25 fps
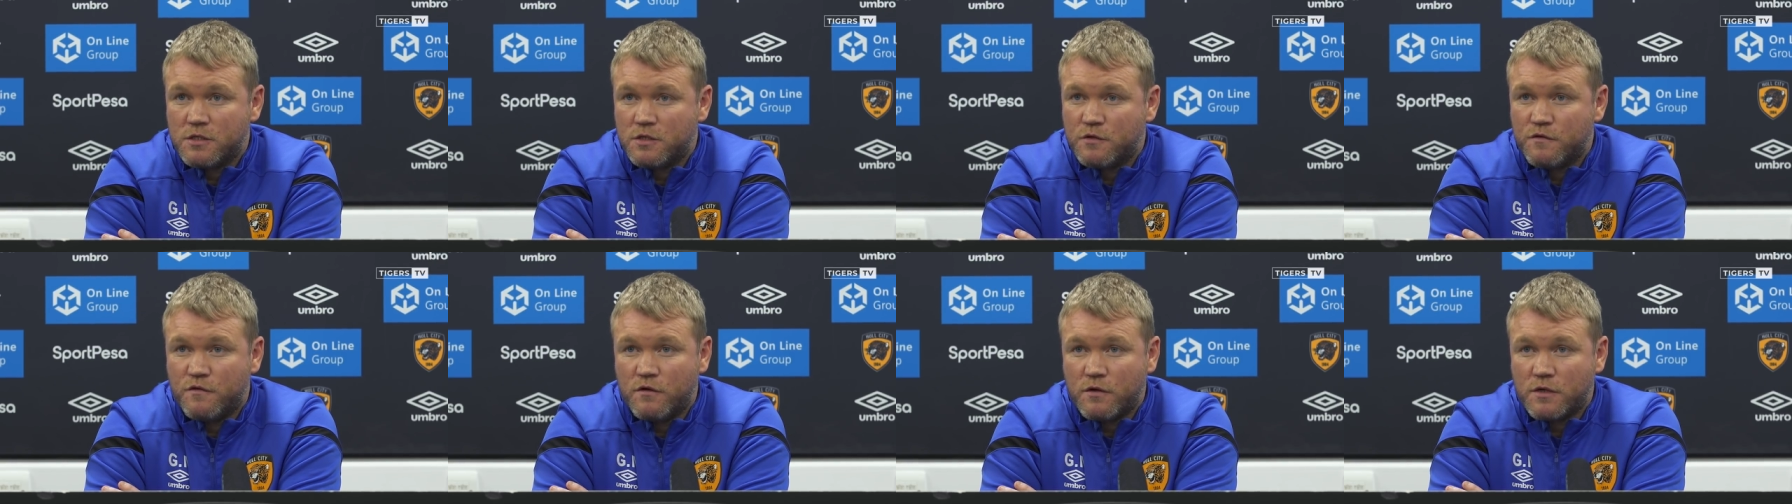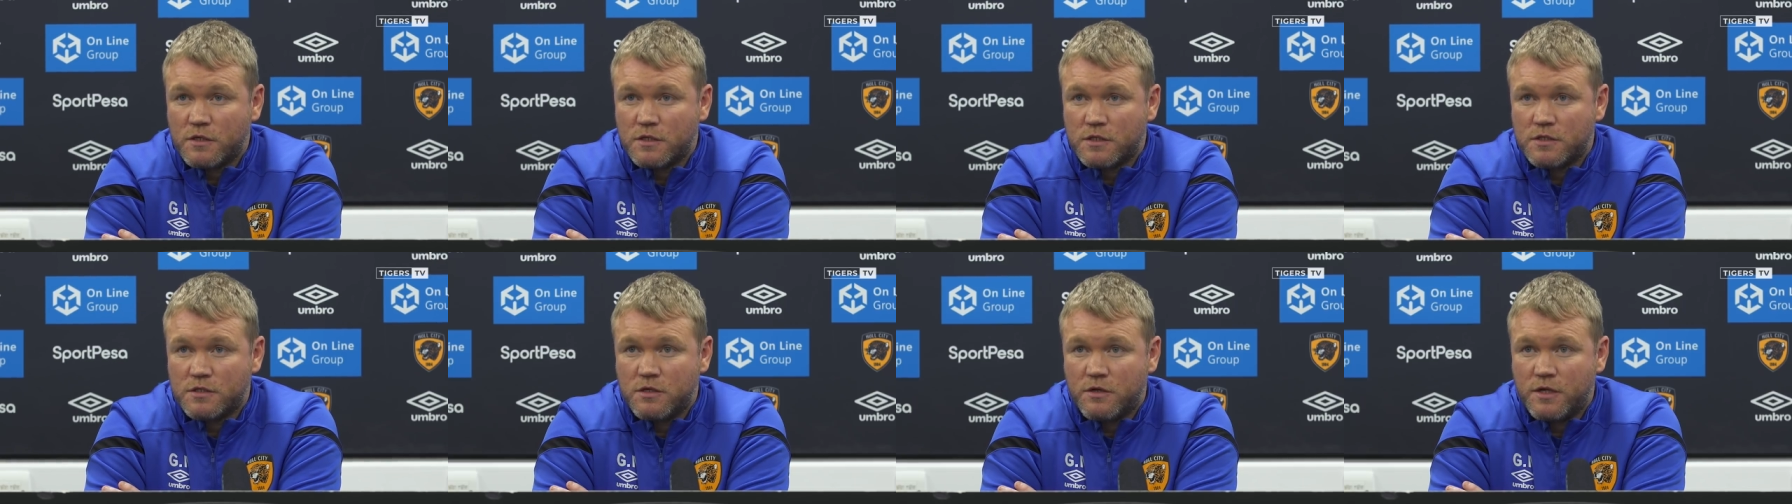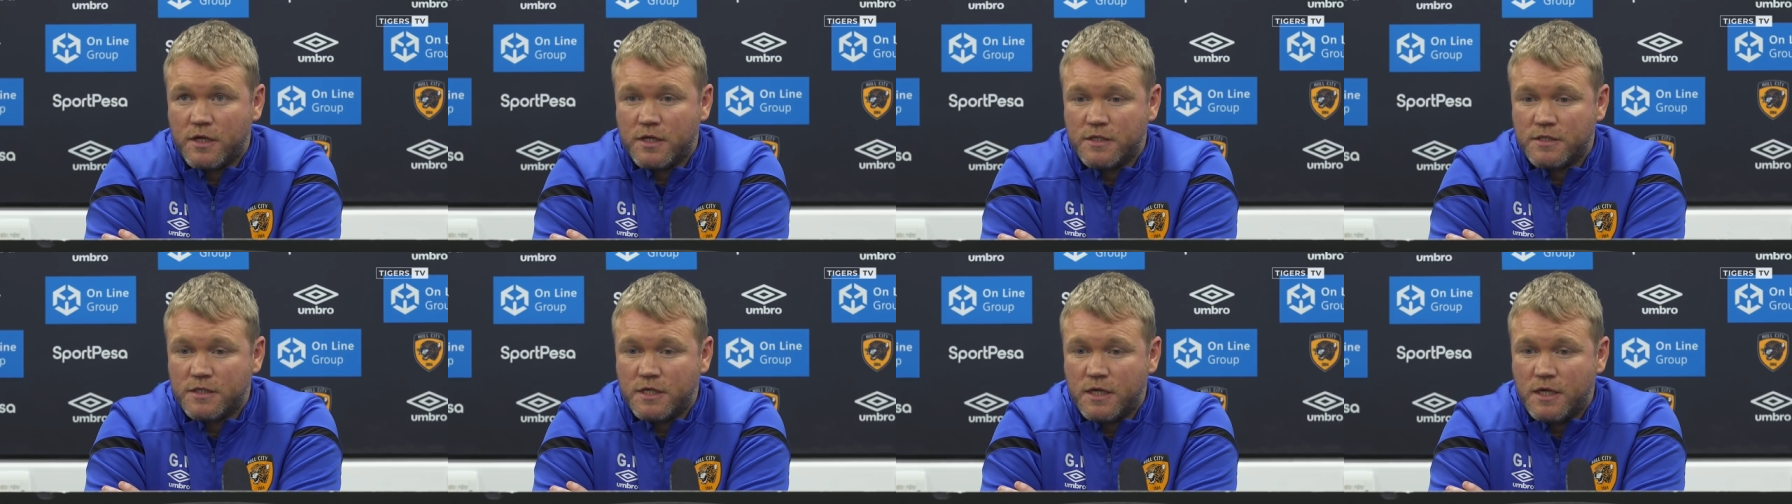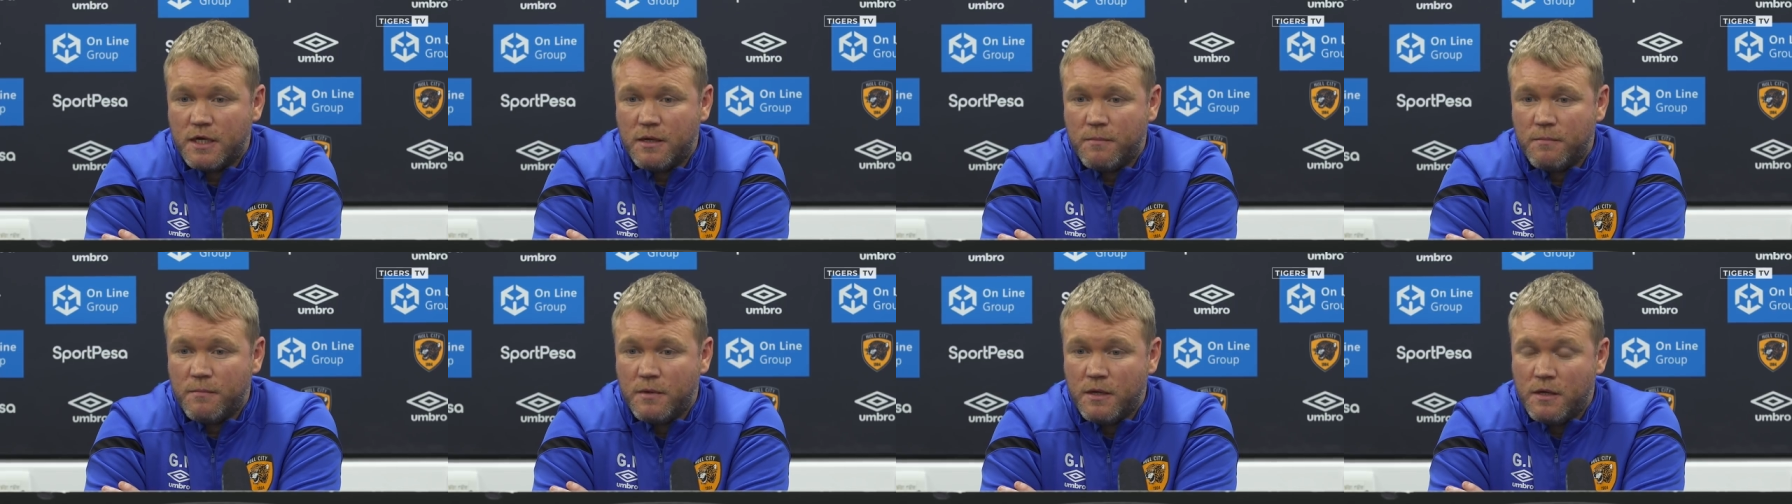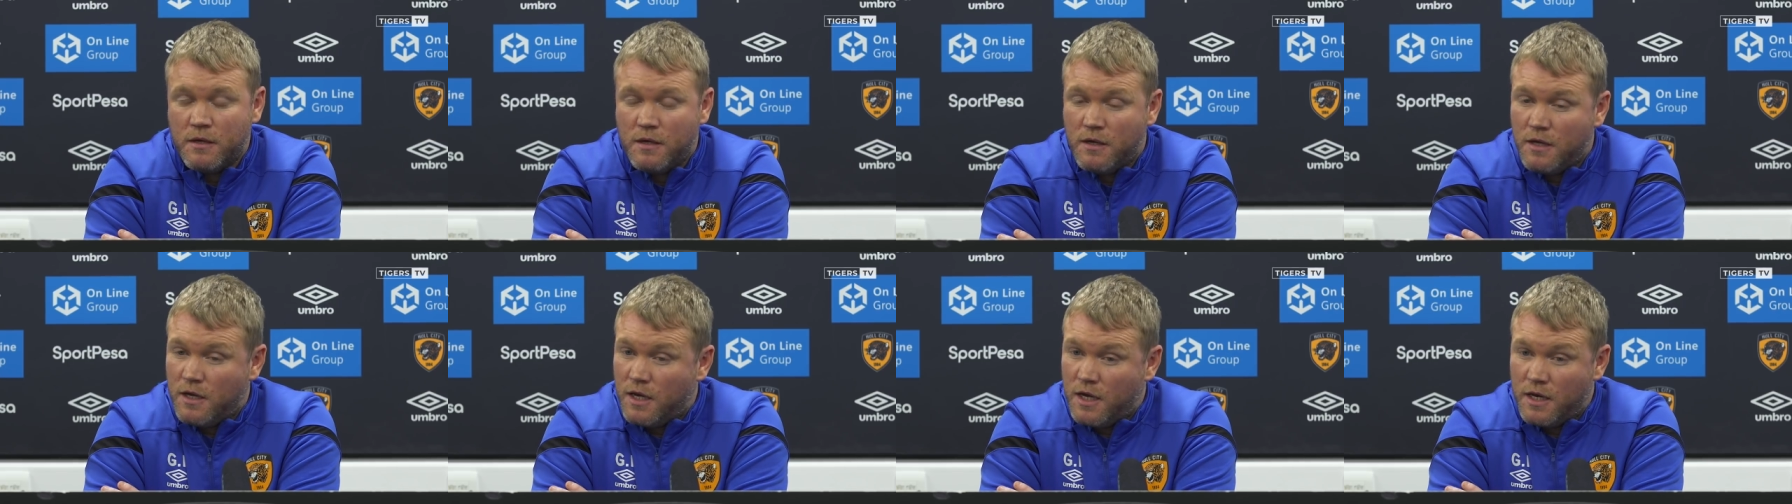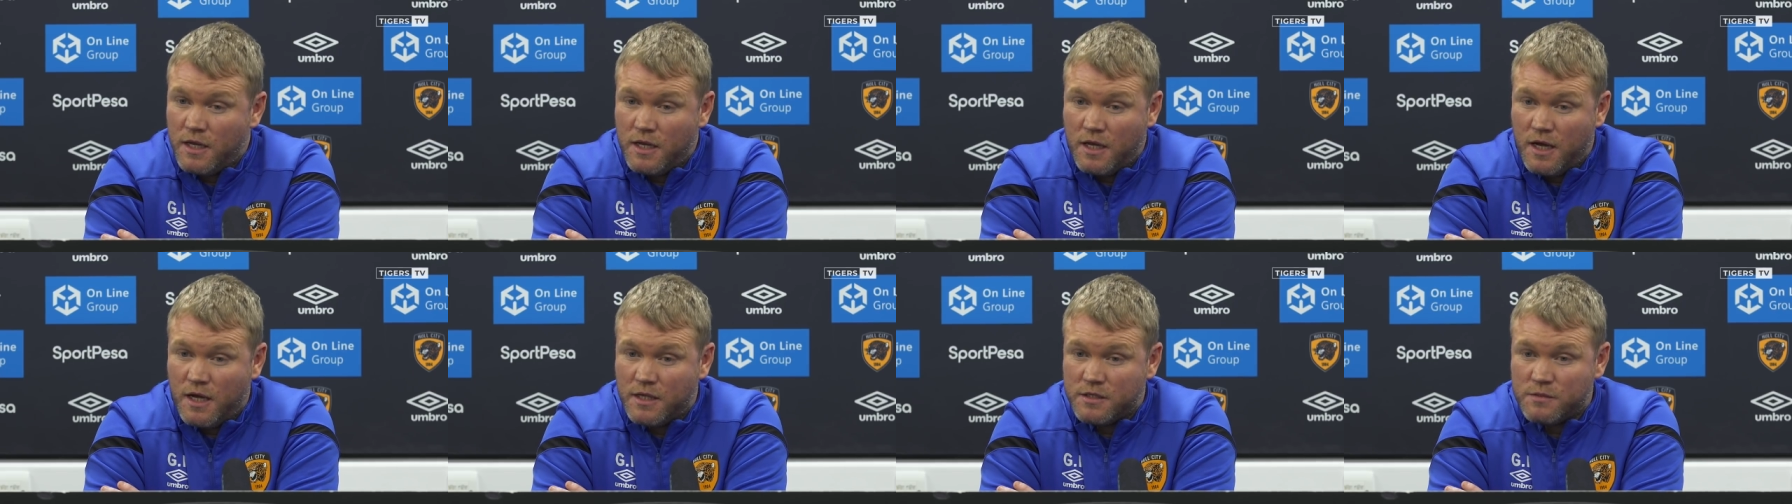just focuses on his game,
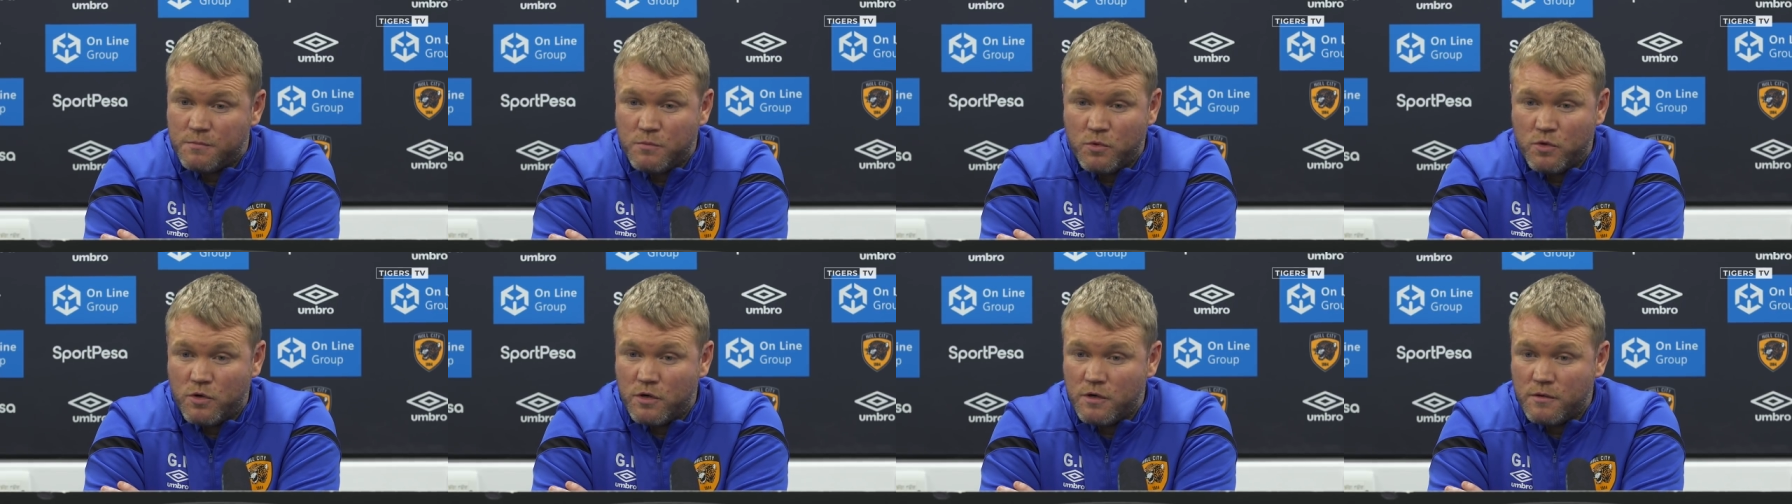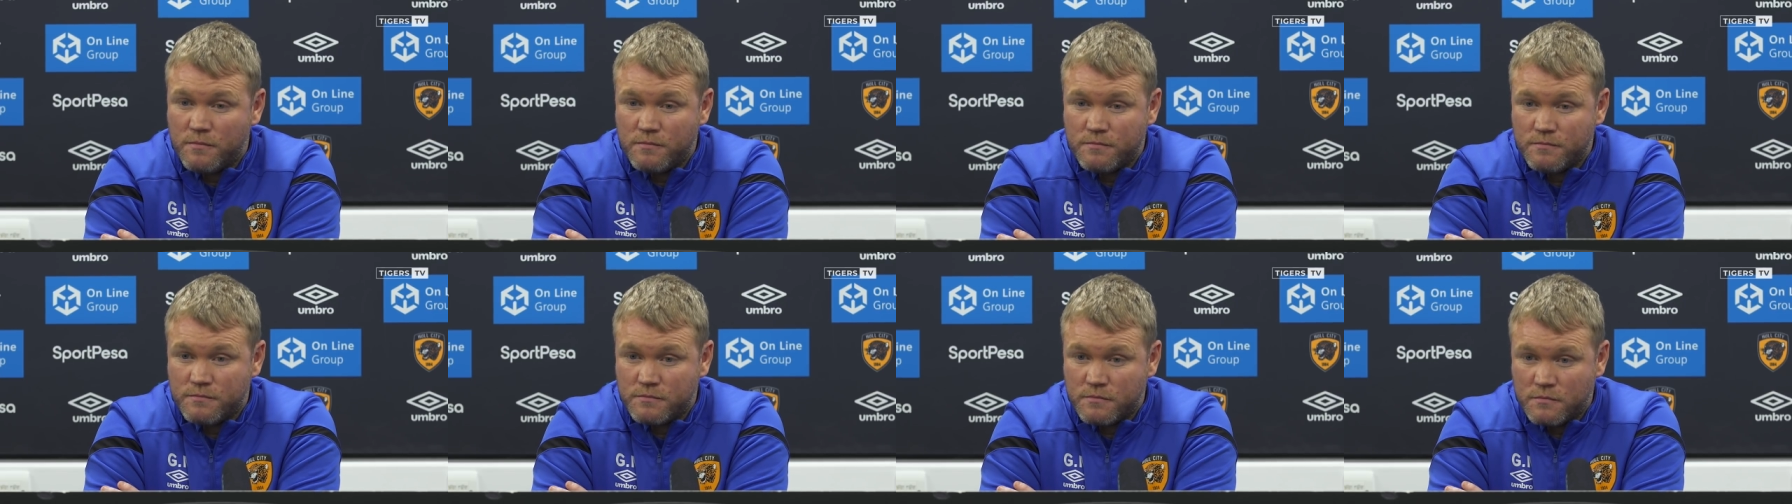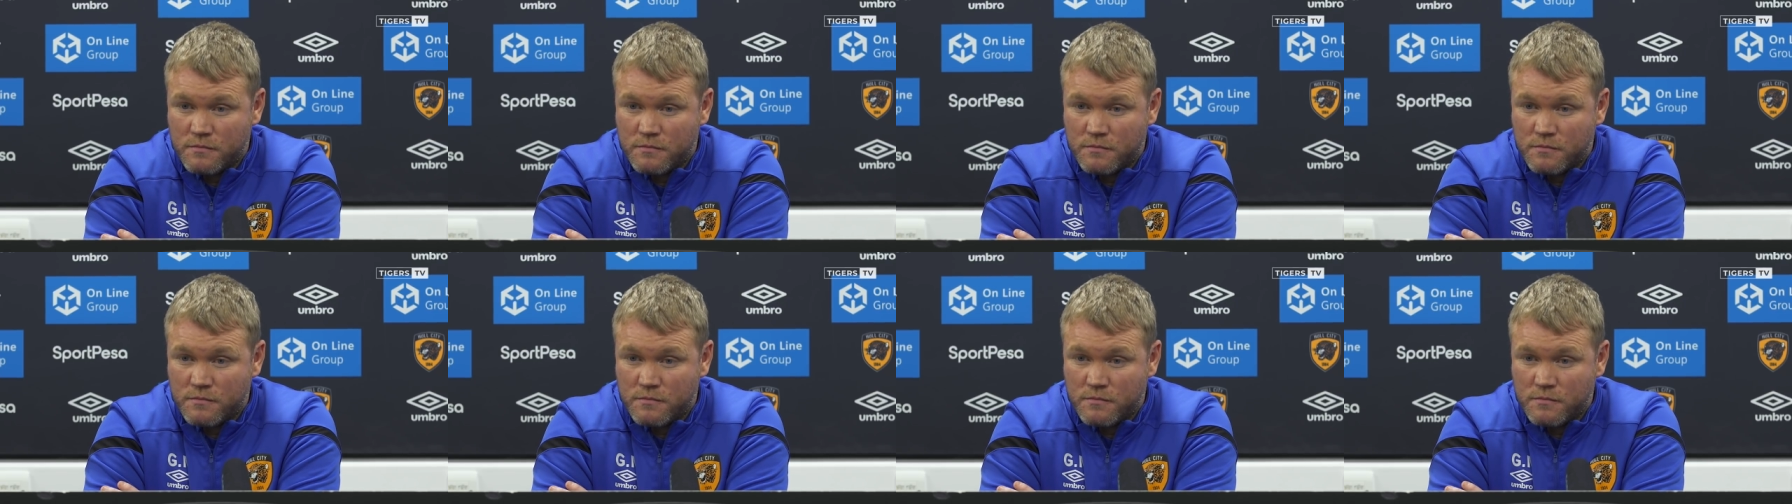and he adds more